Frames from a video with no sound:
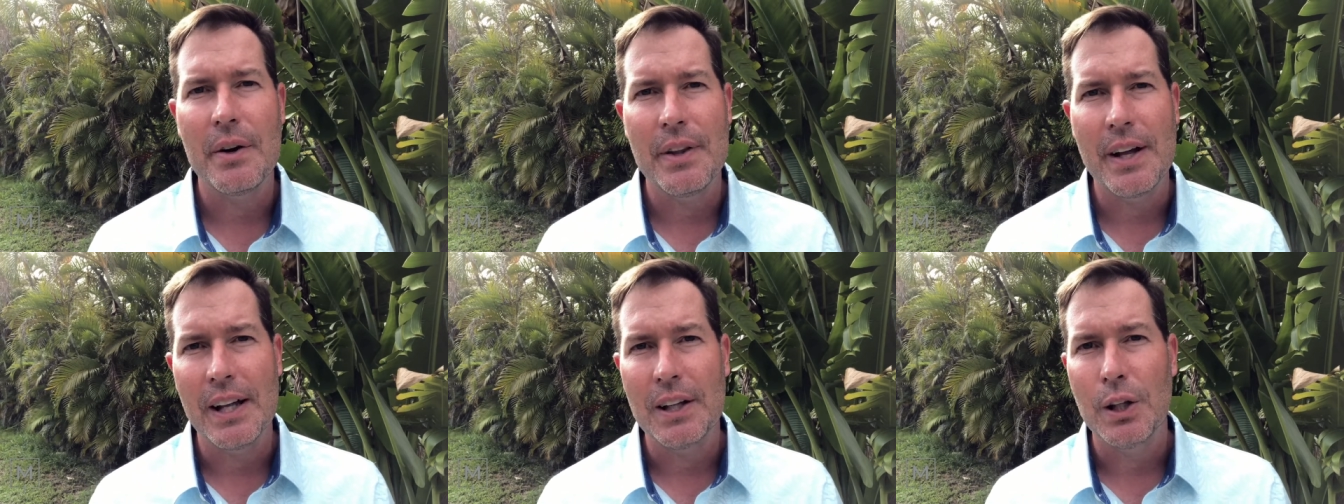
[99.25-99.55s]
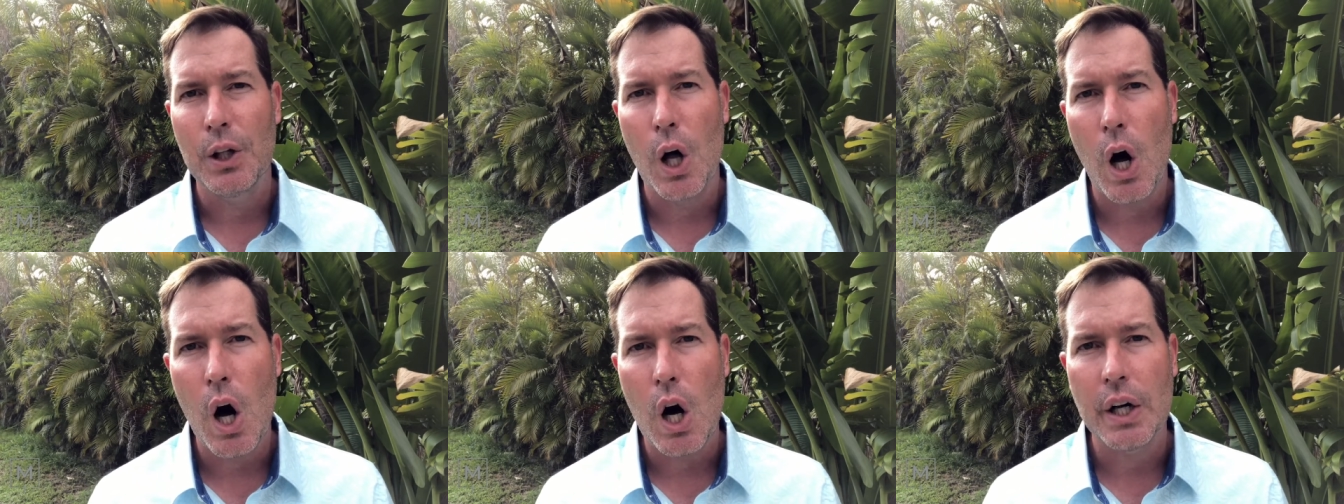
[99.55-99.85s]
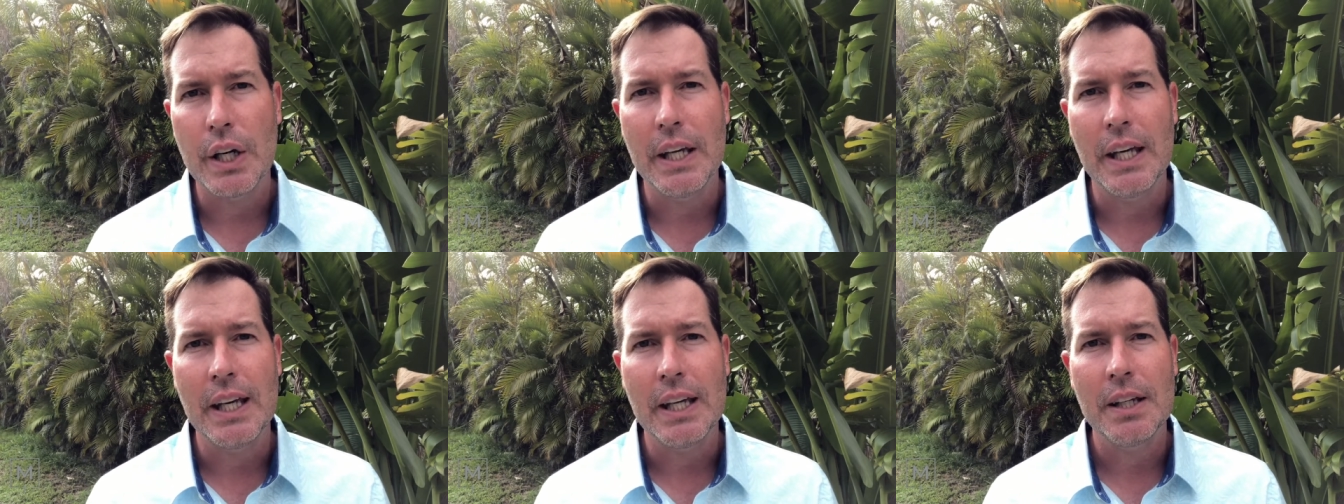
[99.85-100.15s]
that
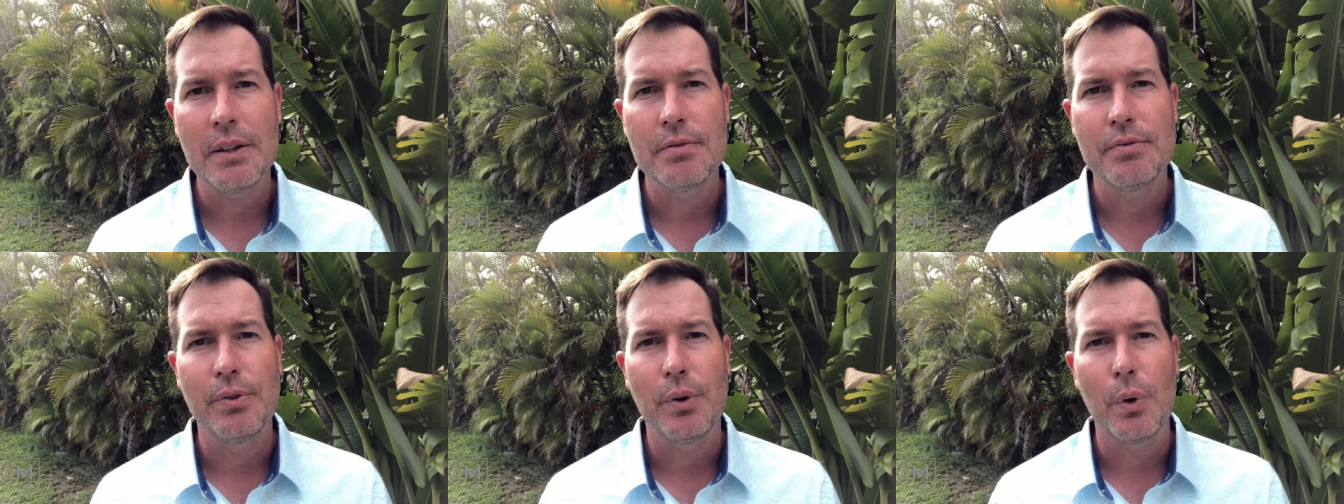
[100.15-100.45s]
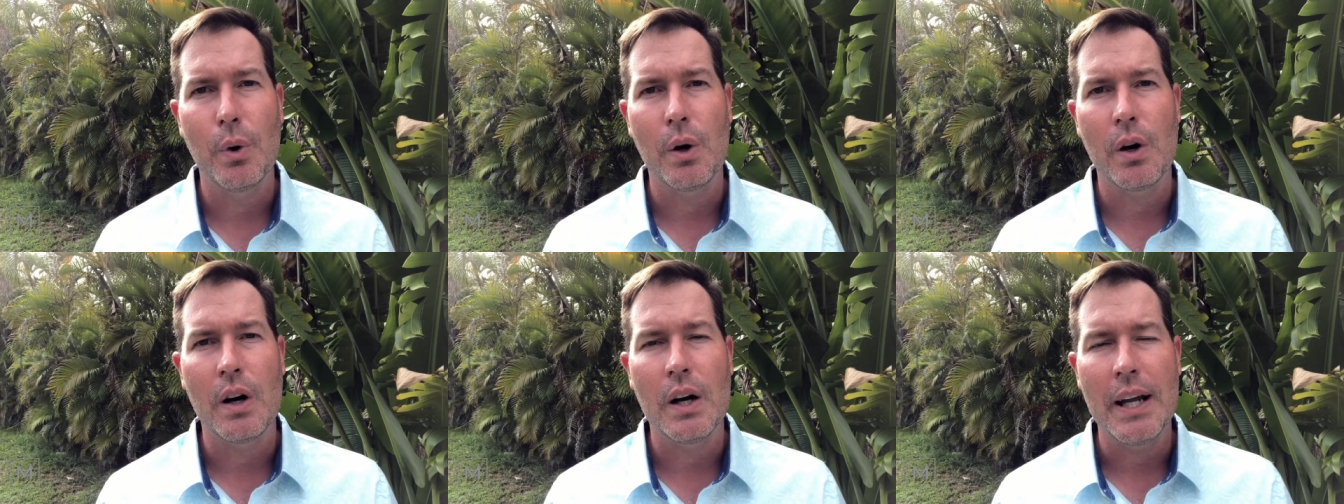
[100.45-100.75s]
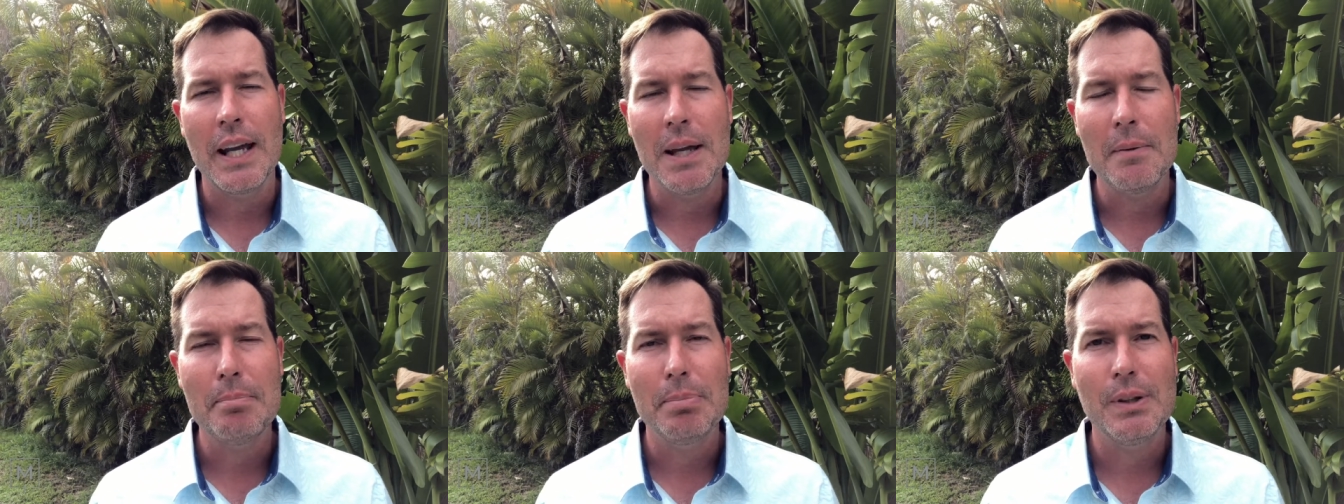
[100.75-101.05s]
longing for
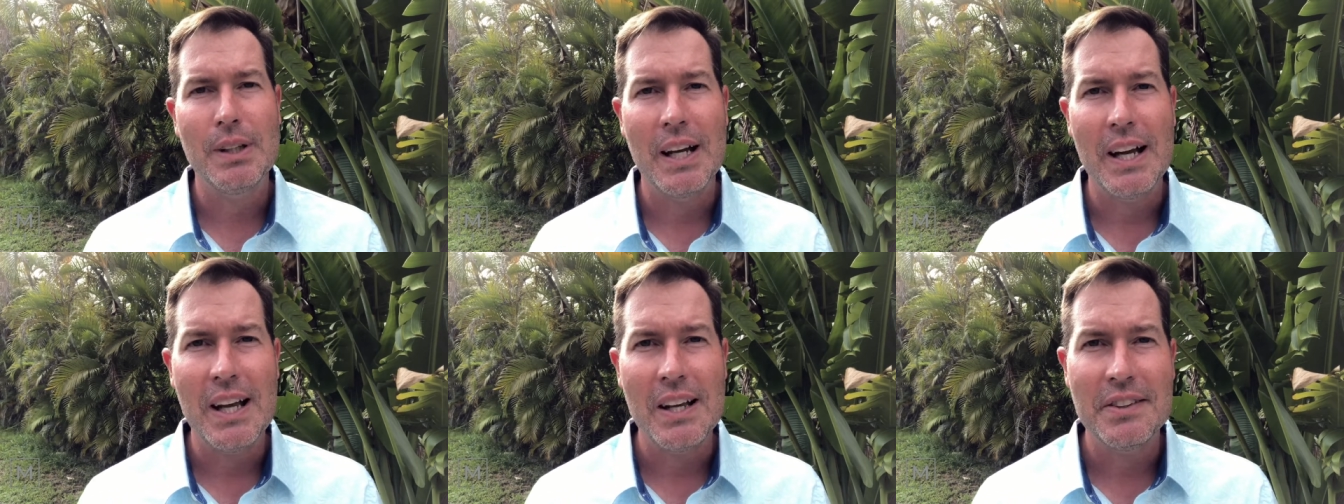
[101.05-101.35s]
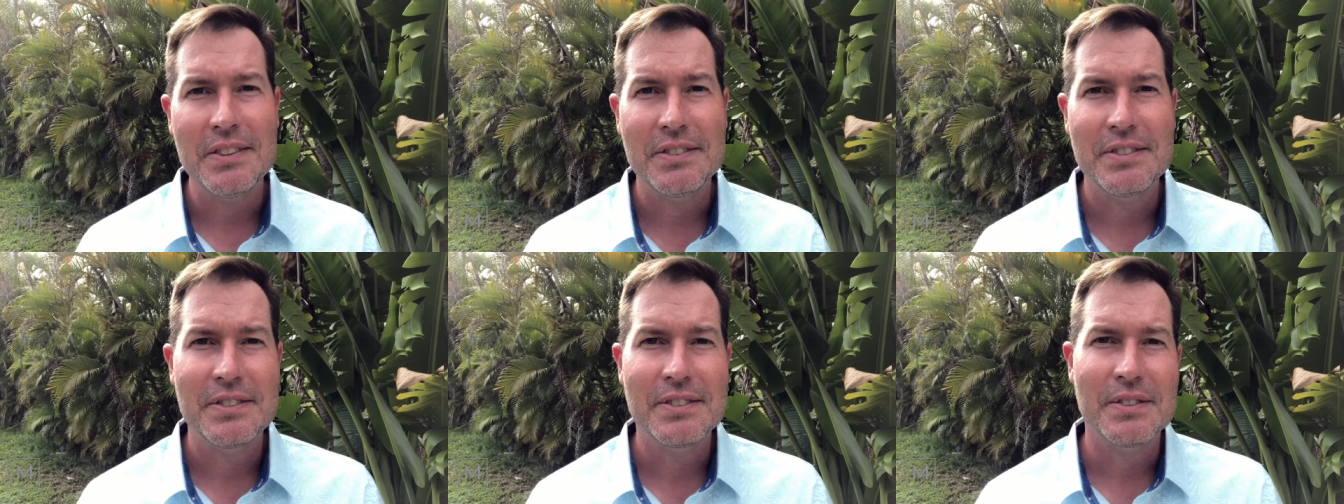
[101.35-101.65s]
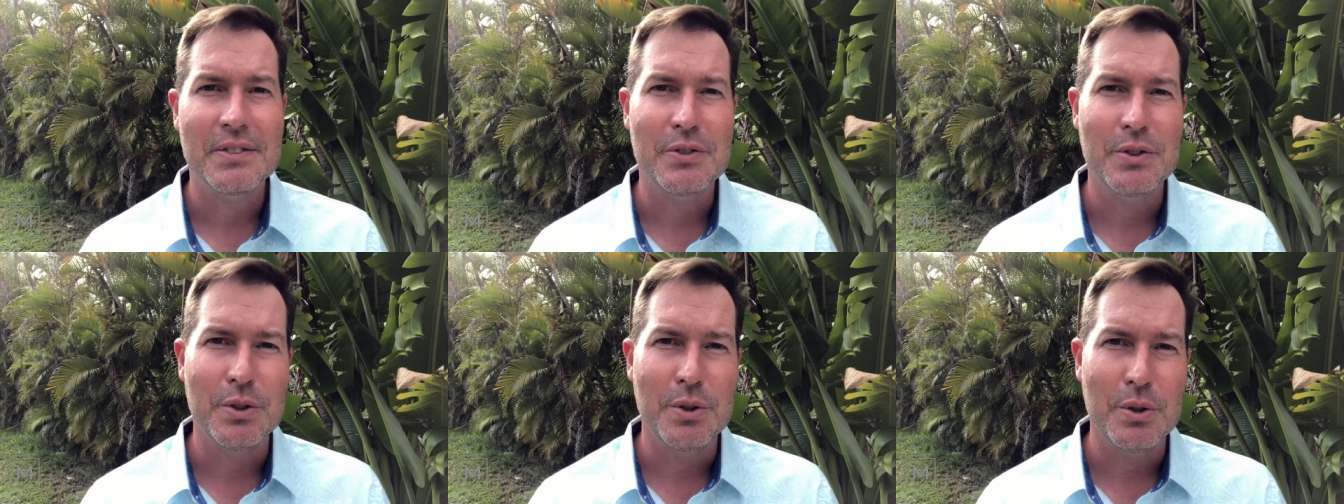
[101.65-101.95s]
a place
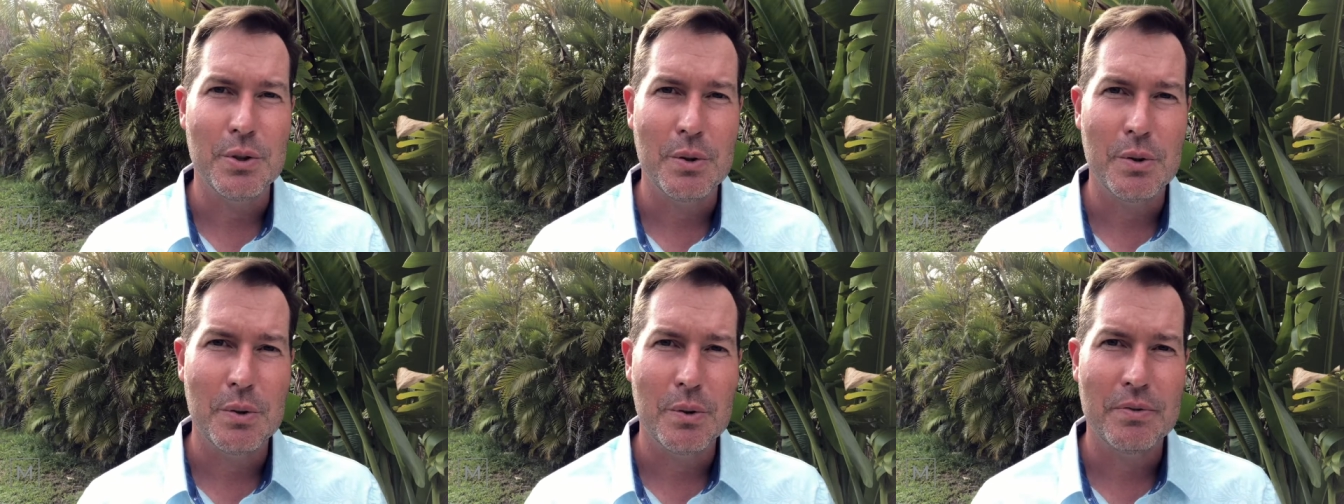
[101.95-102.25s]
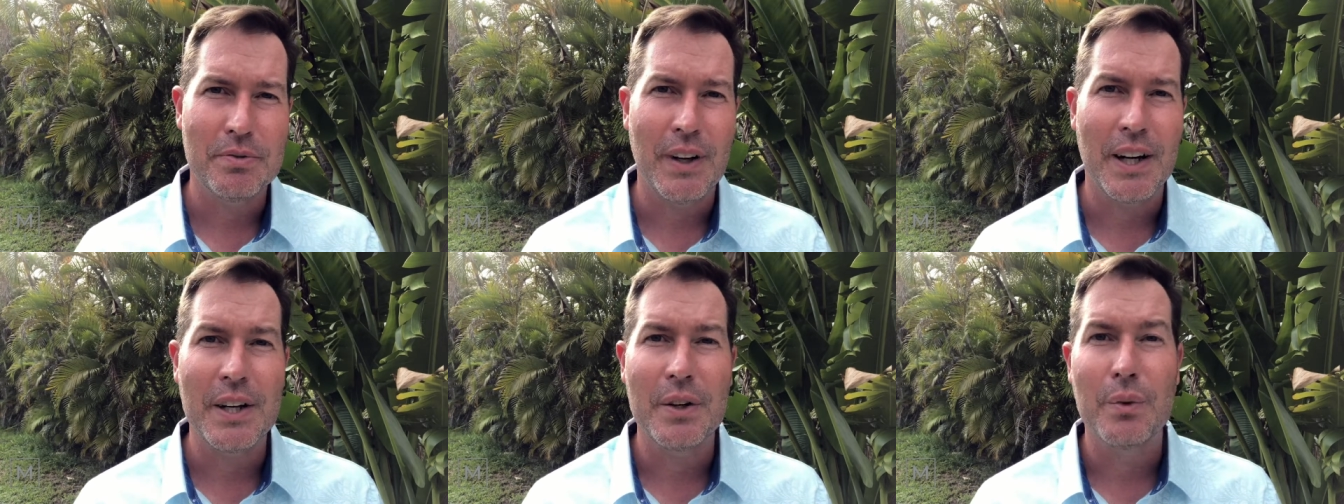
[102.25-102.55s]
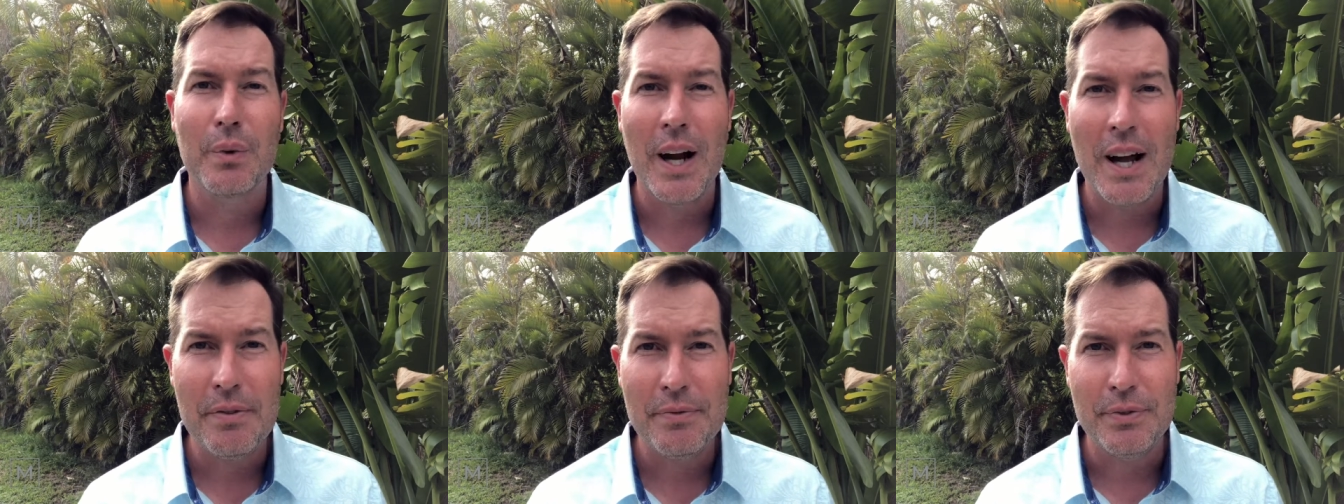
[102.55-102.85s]
to find
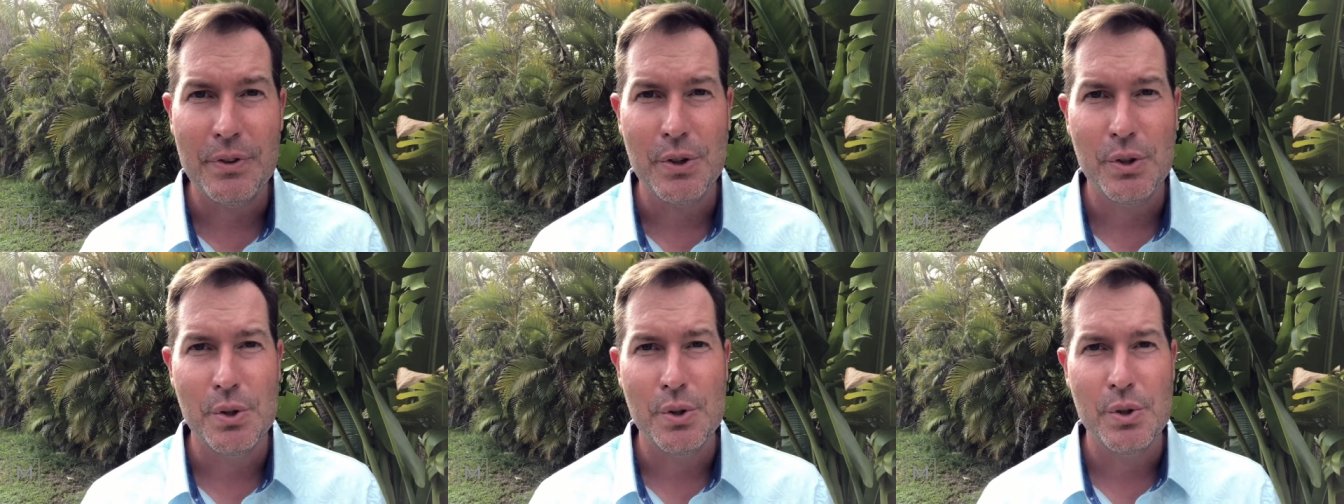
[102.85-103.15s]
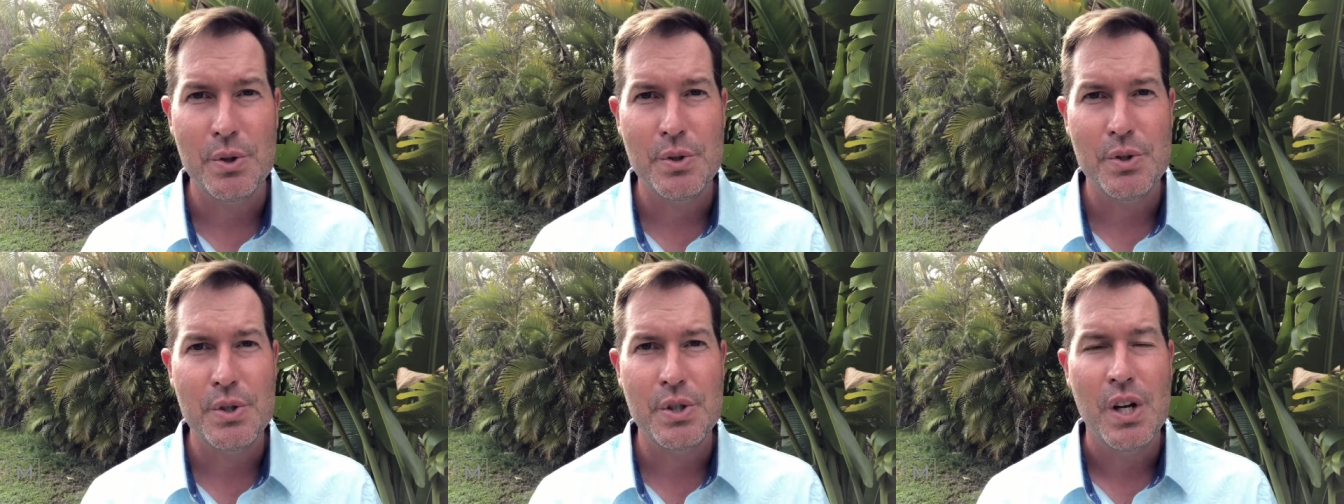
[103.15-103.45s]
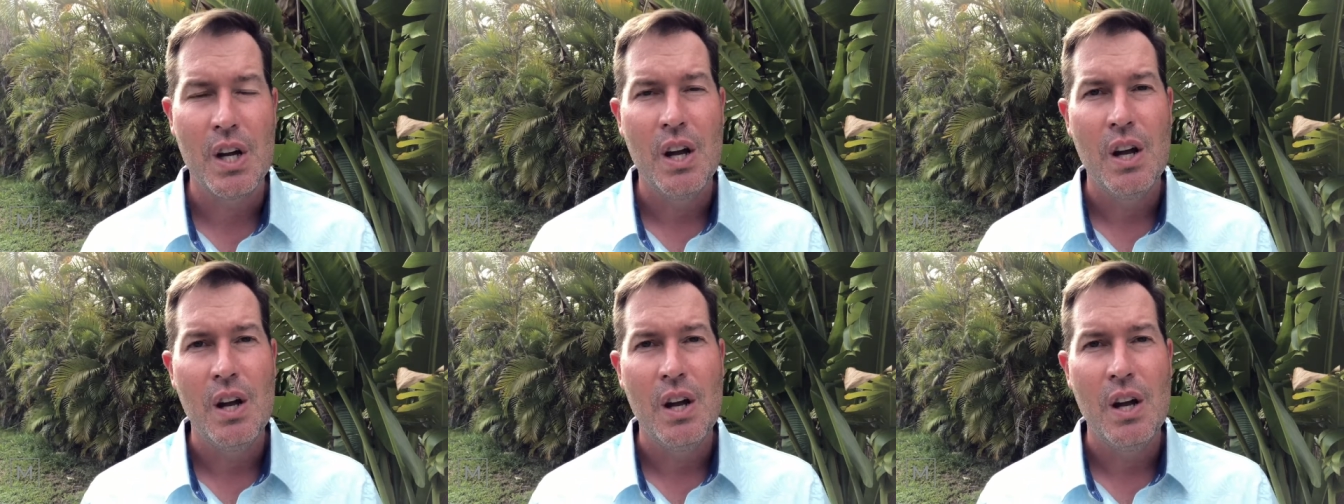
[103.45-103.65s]
refuge